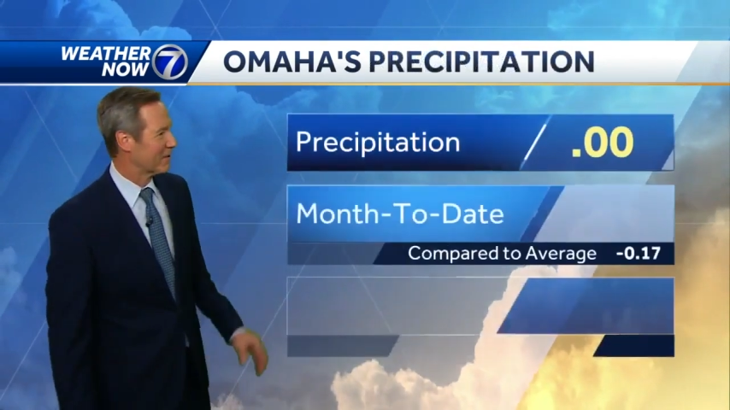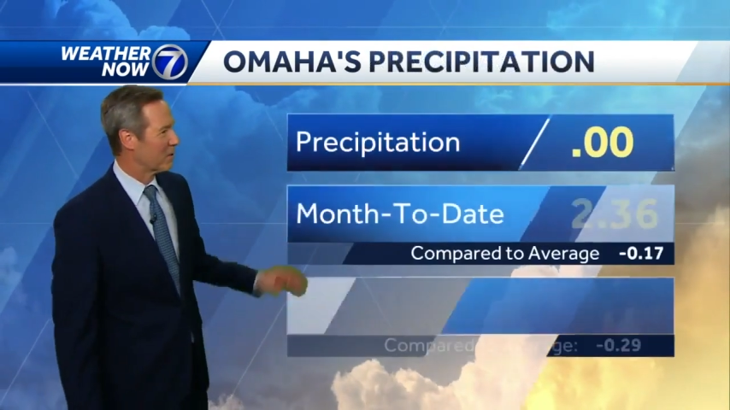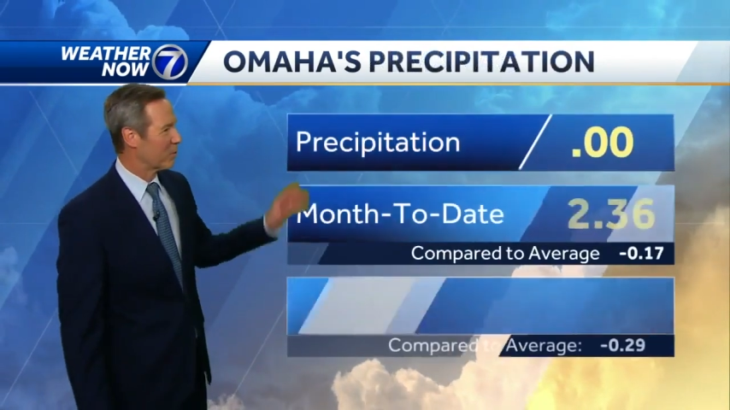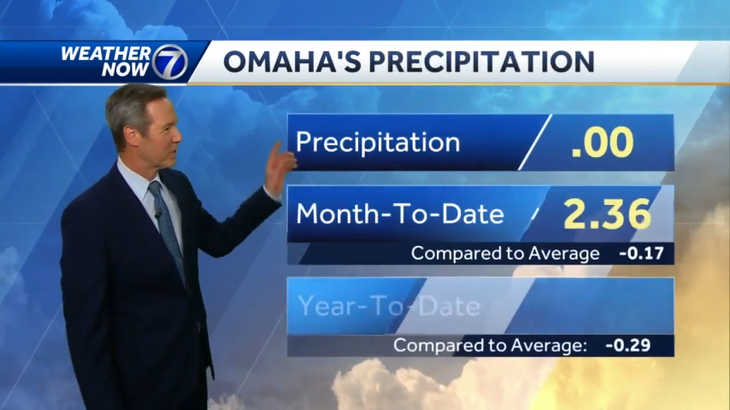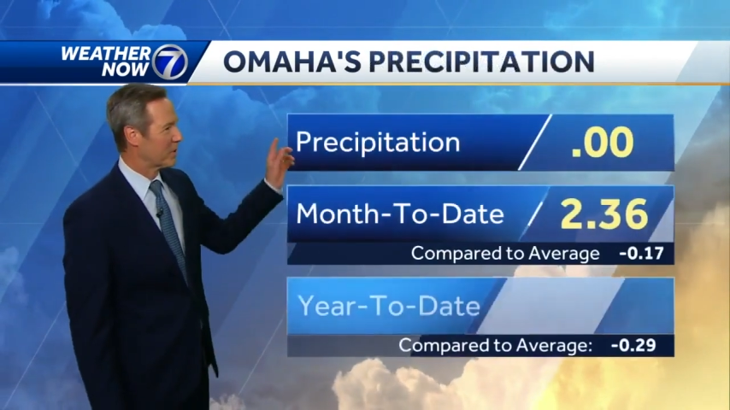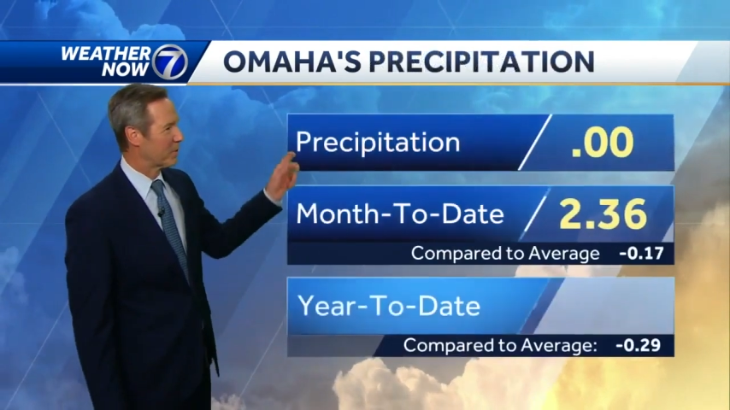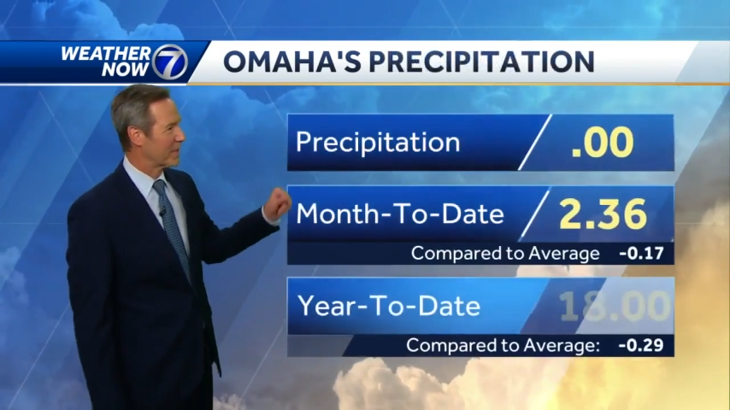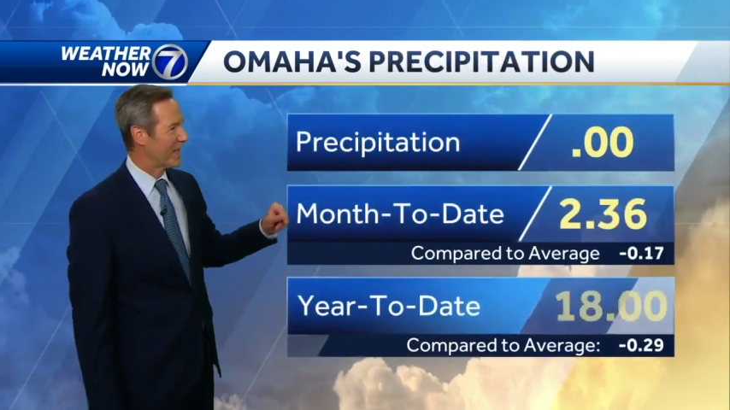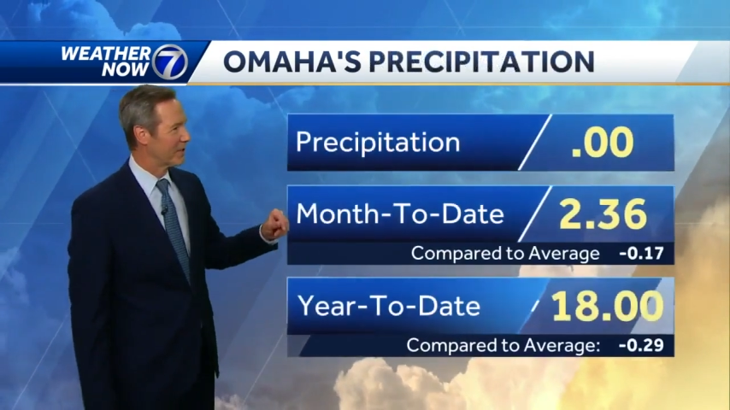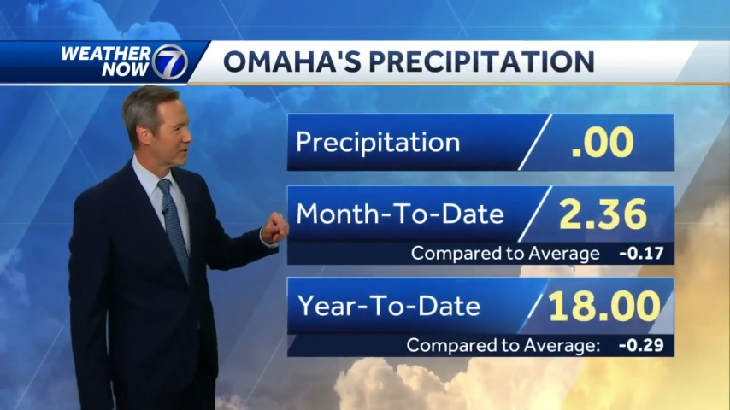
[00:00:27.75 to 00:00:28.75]
No
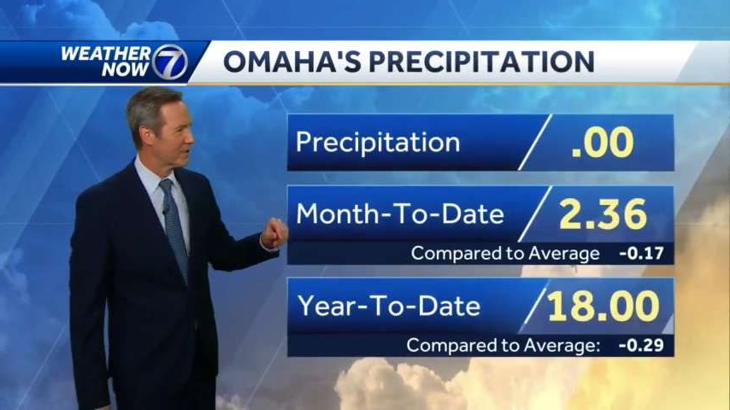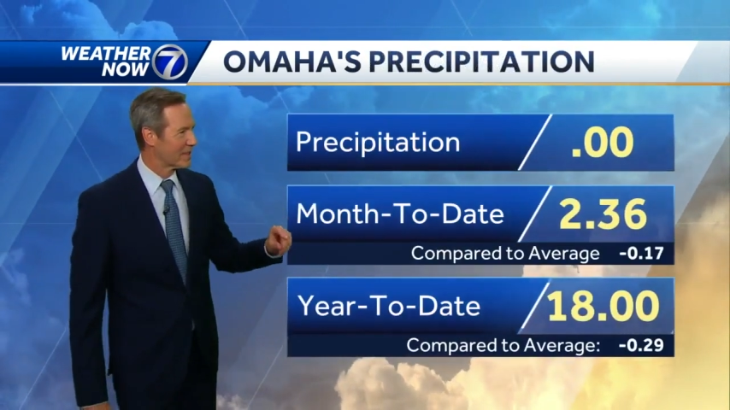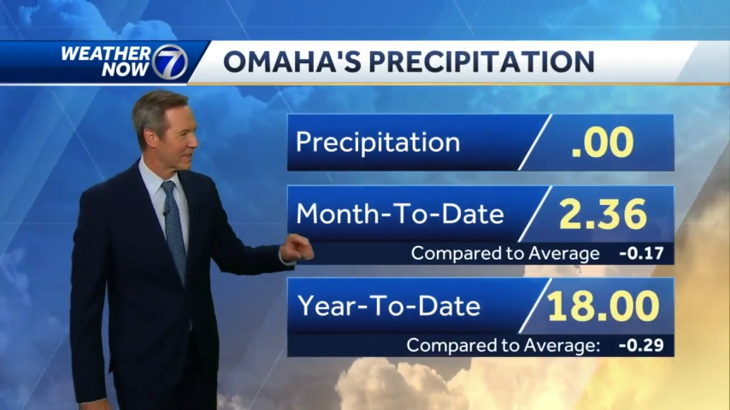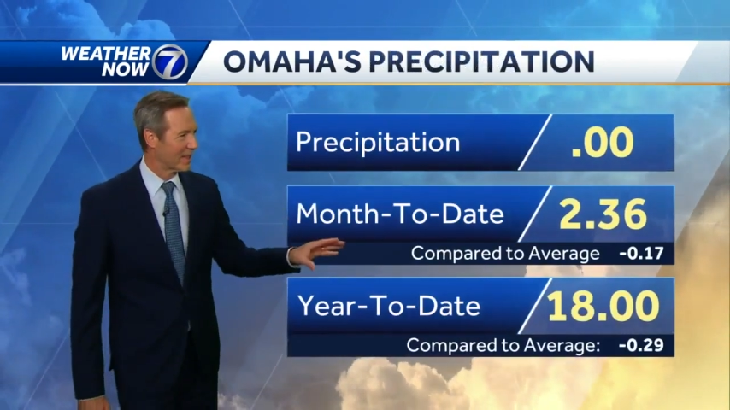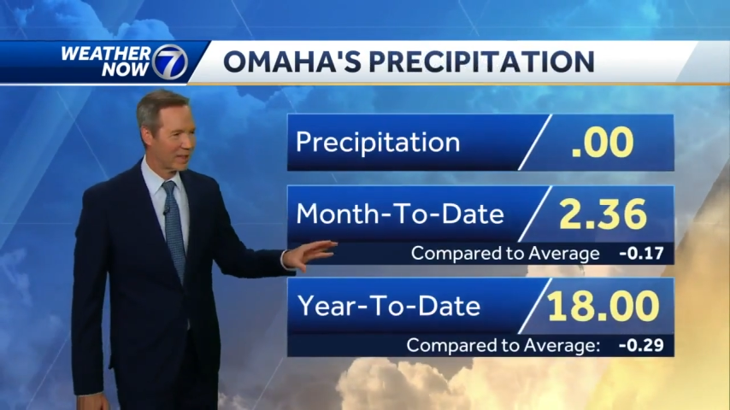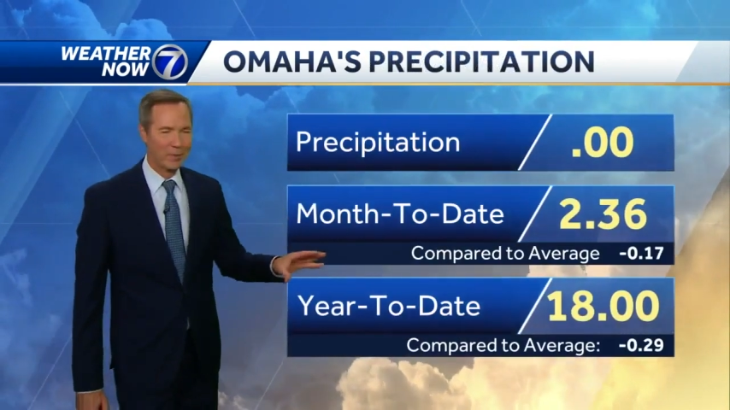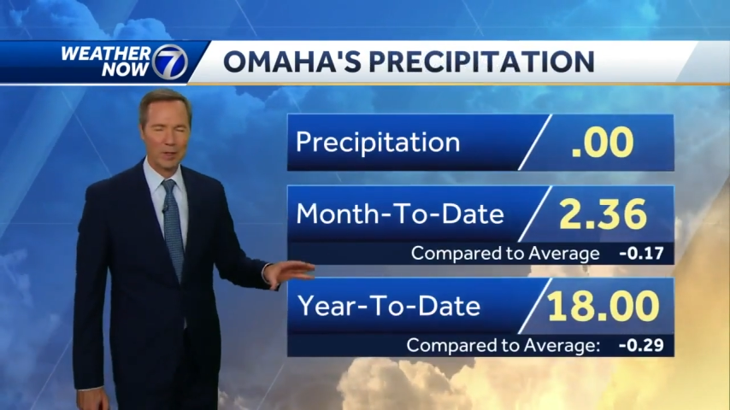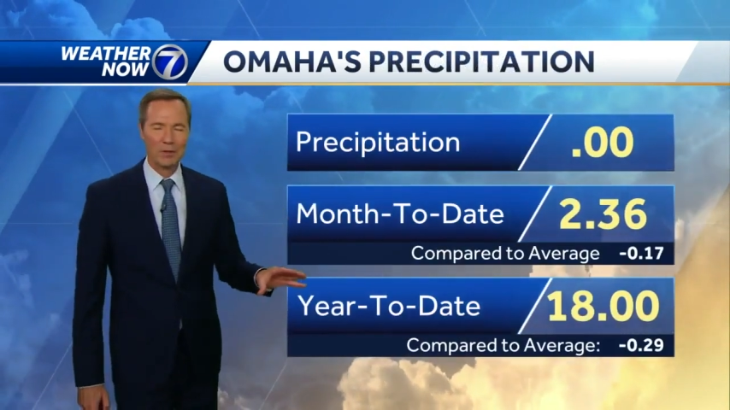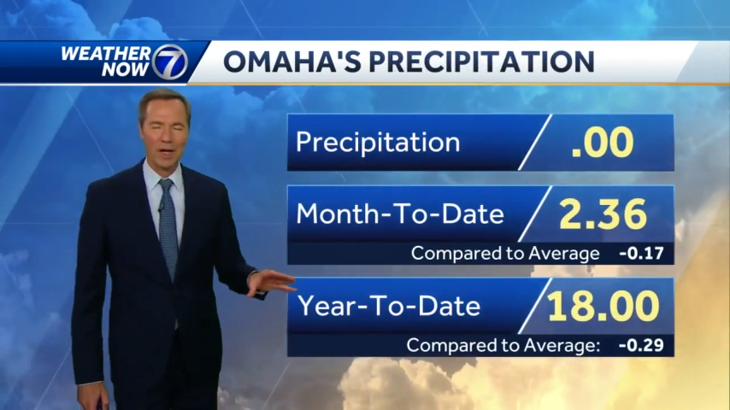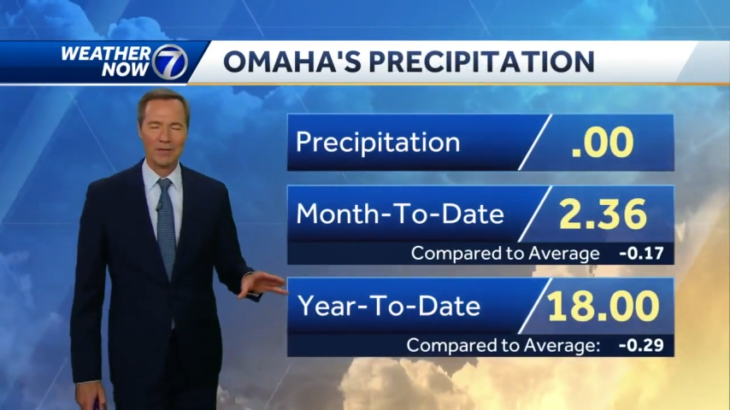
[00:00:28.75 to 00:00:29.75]
precipitation, slightly below